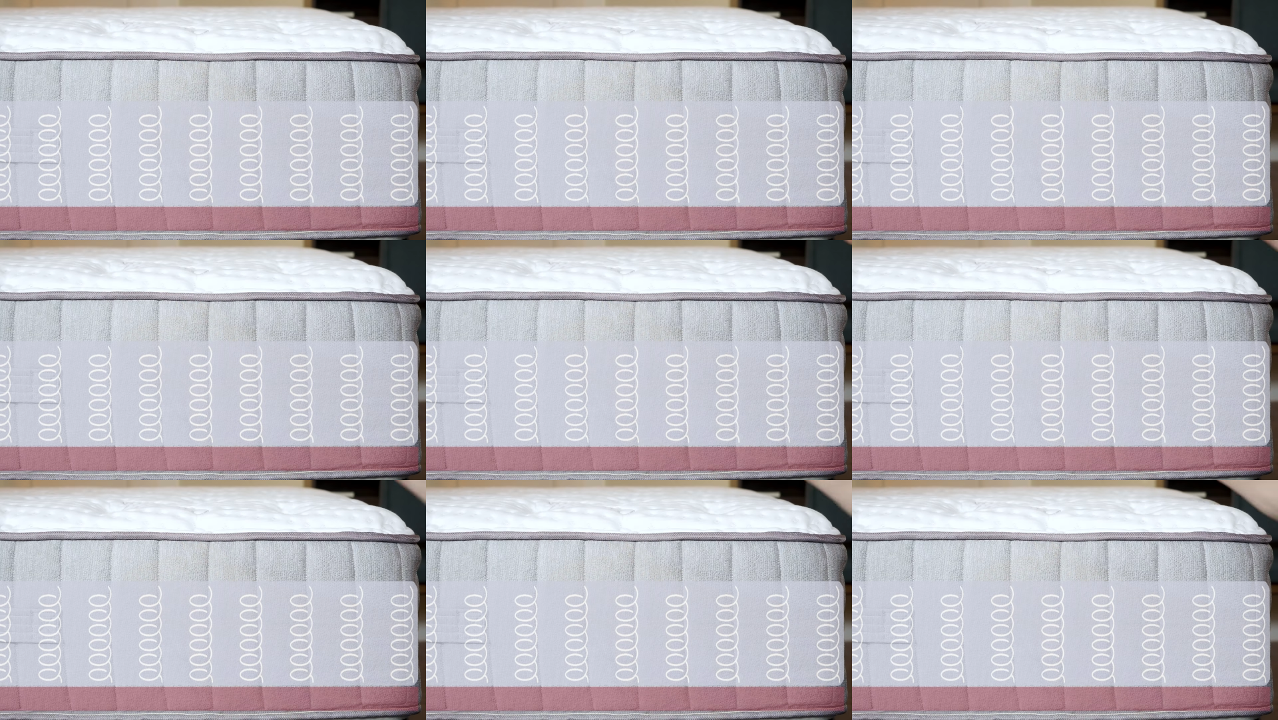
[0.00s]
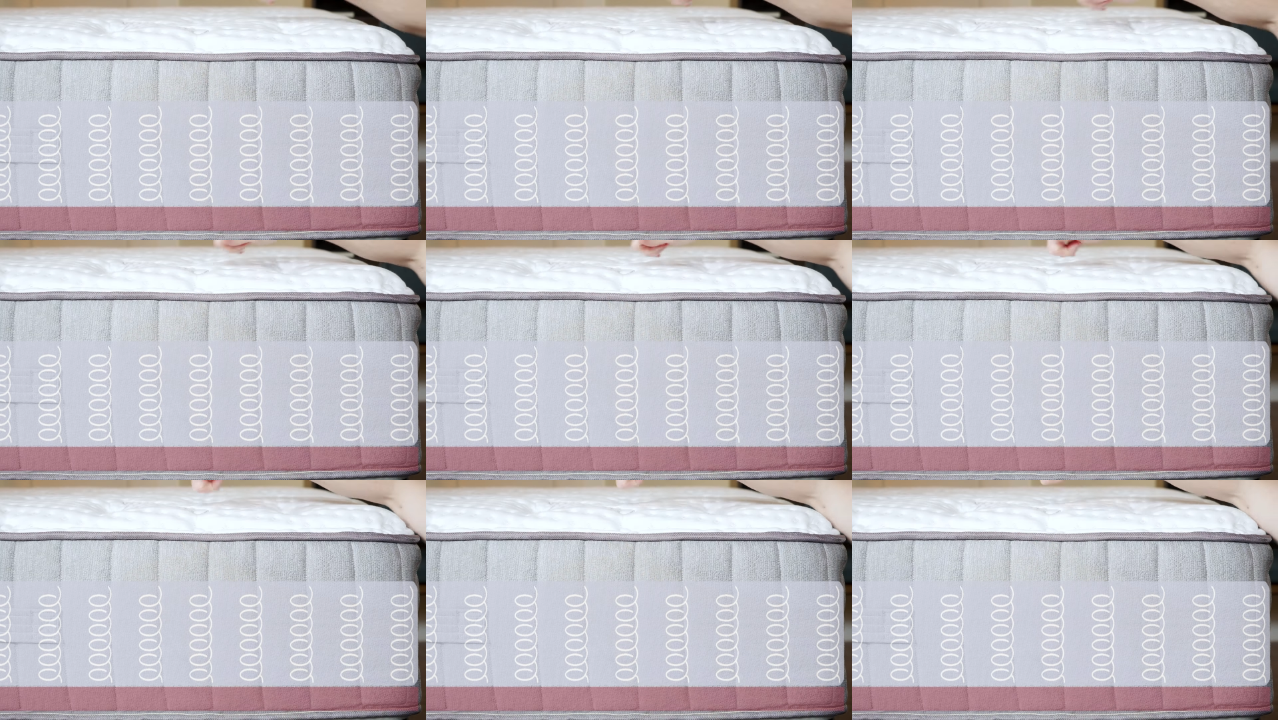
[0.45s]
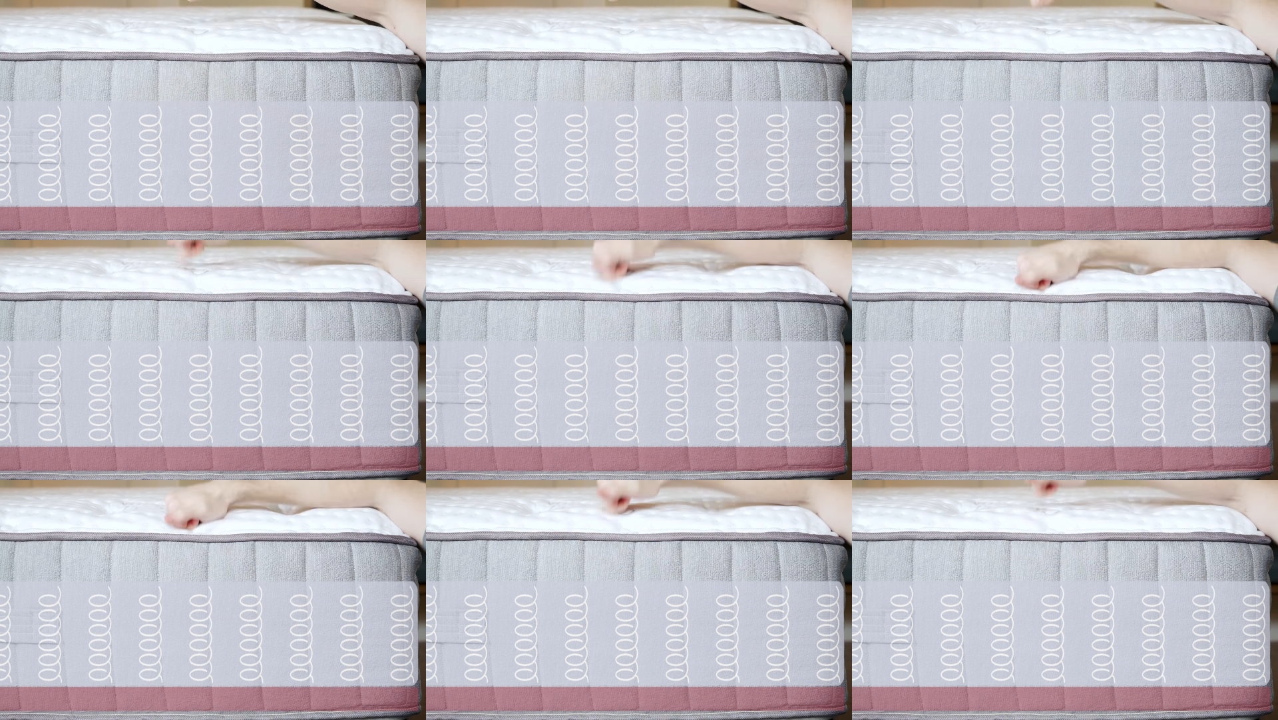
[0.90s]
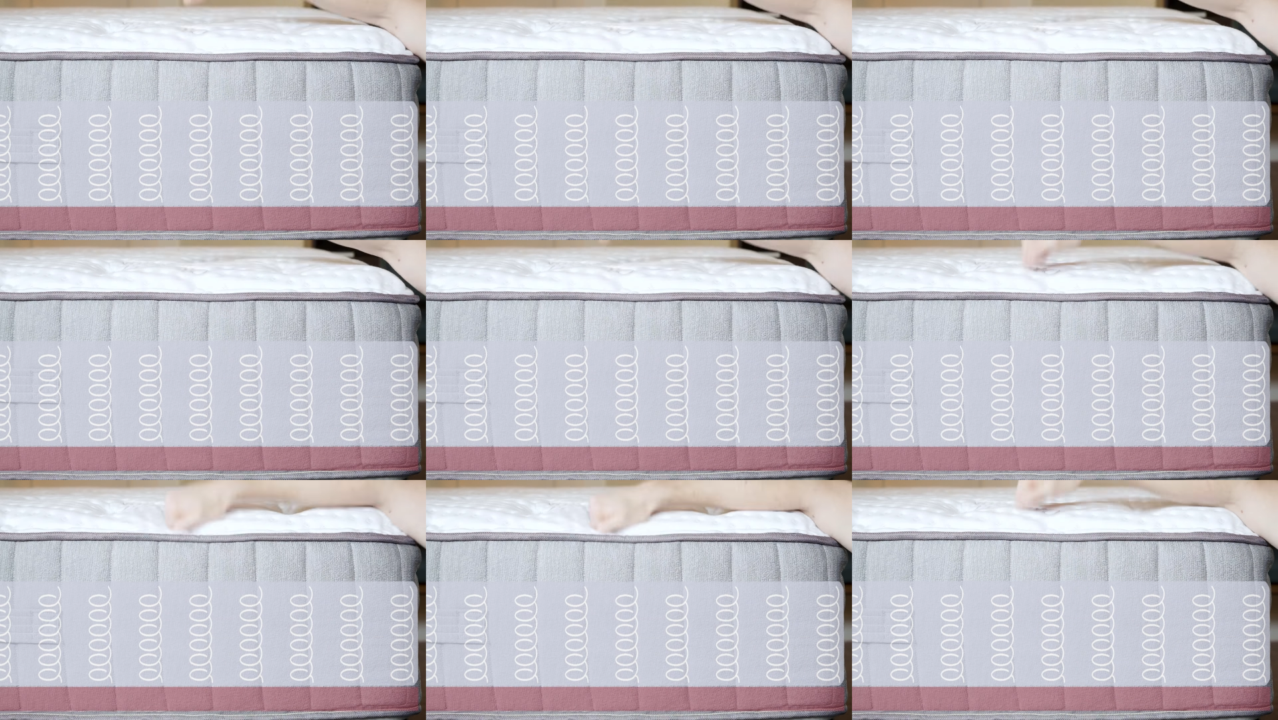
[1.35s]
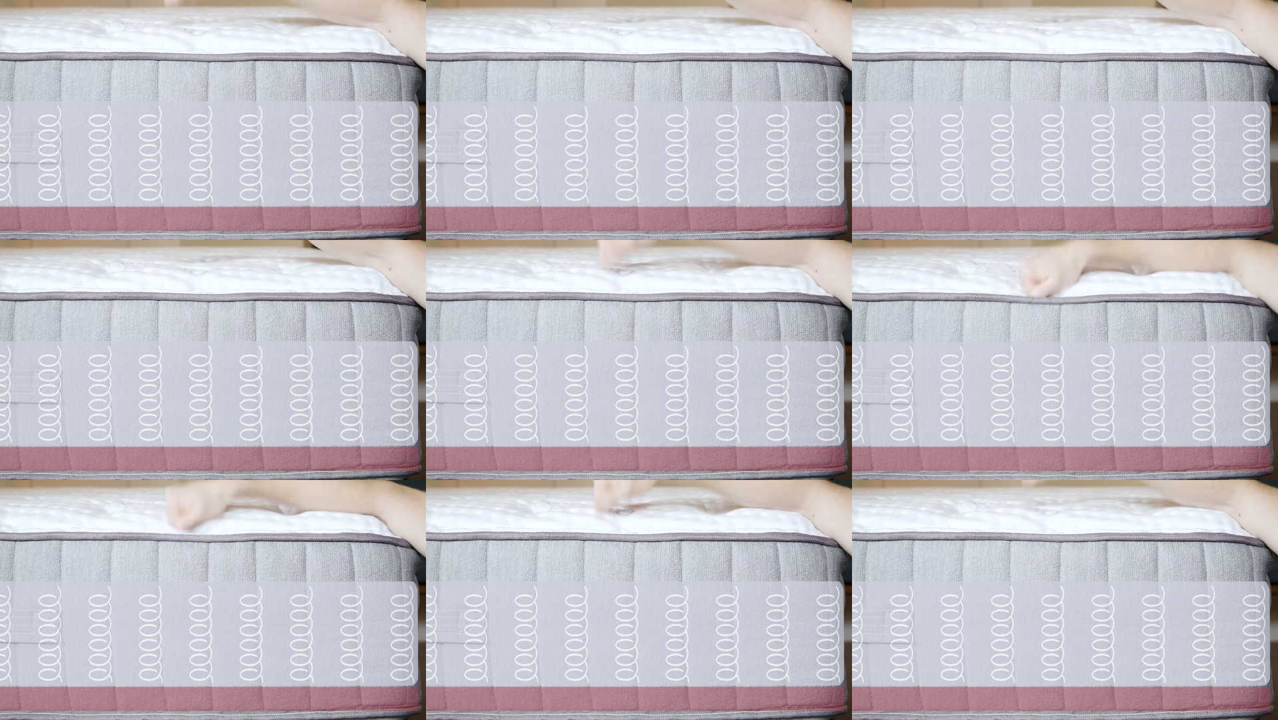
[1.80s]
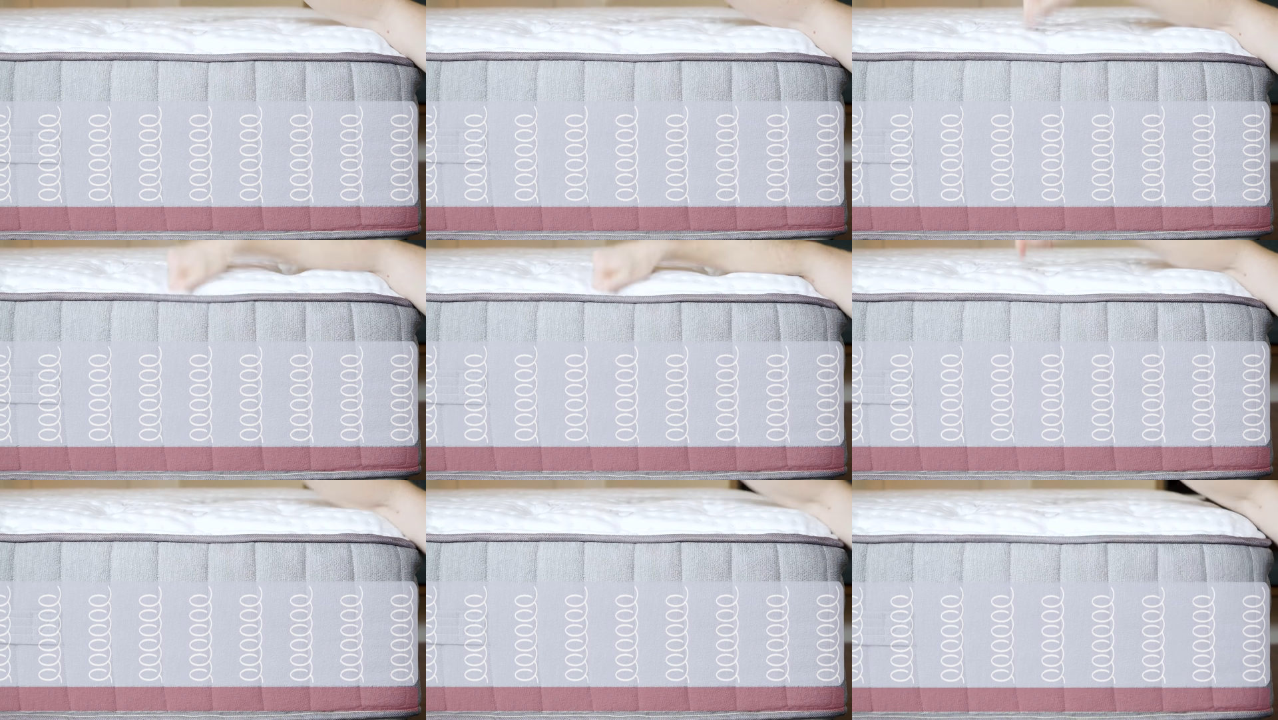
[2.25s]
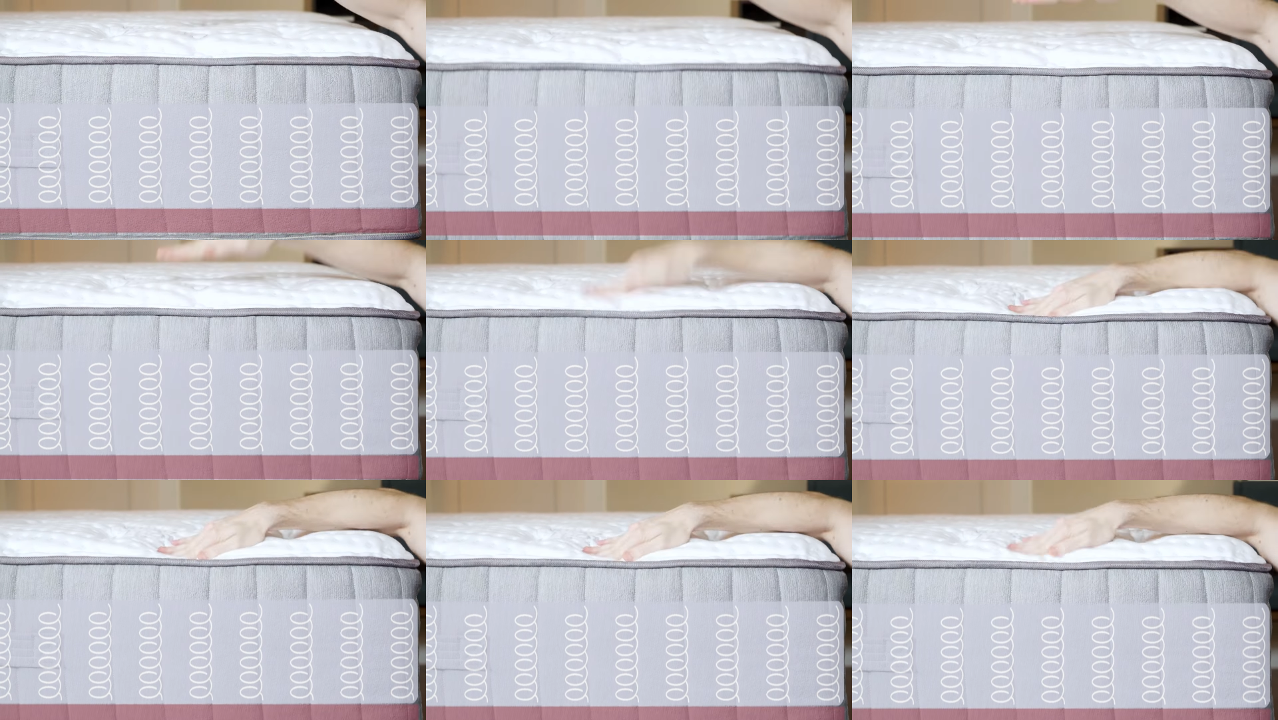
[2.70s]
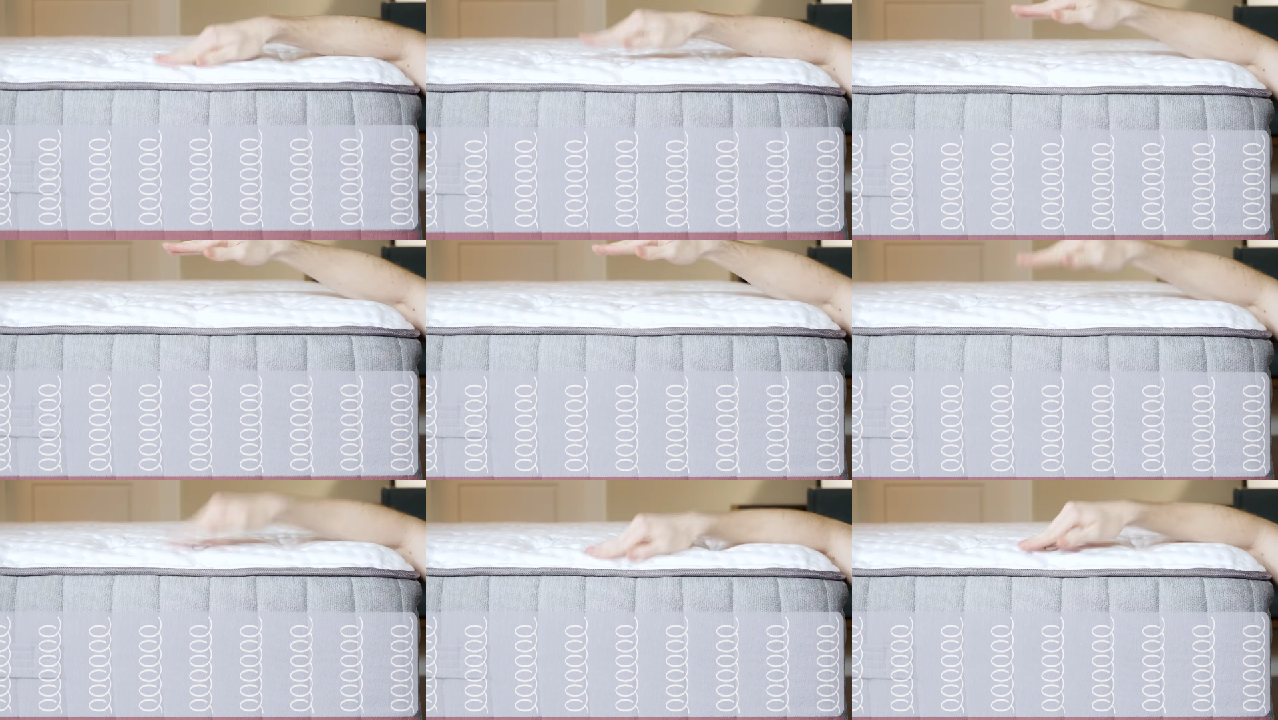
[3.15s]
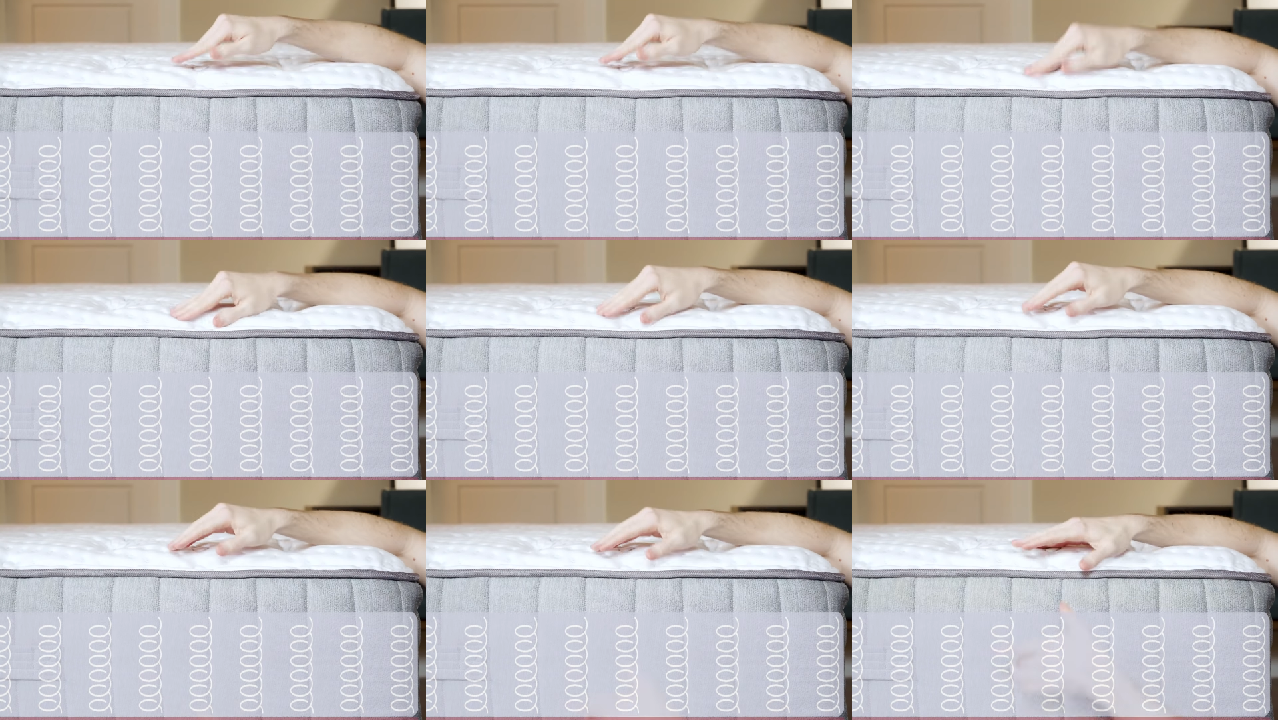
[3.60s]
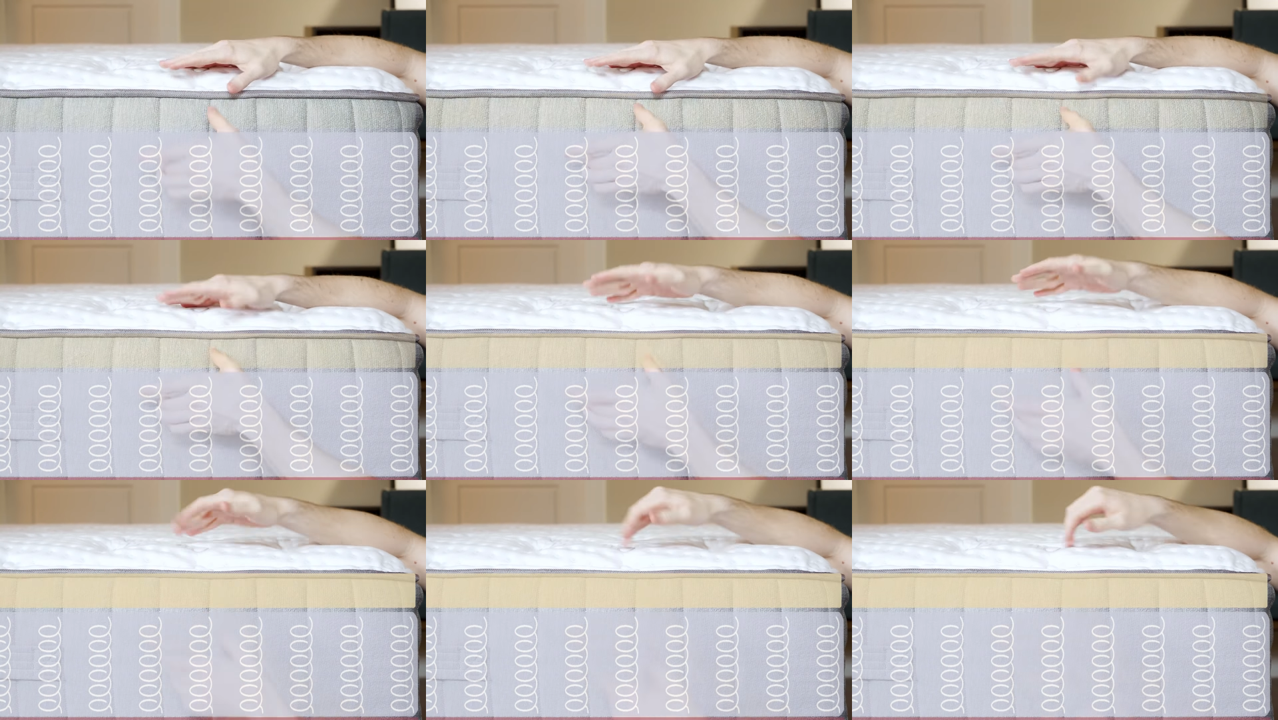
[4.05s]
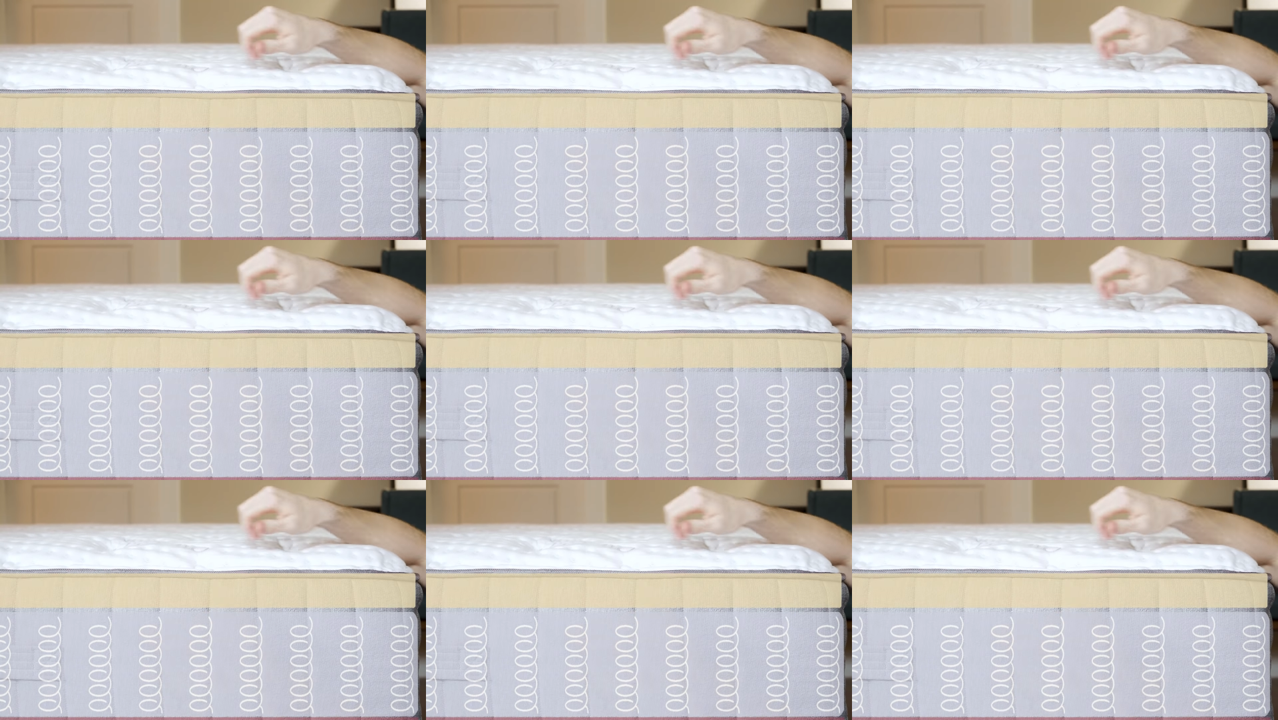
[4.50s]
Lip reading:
(no speaker visible)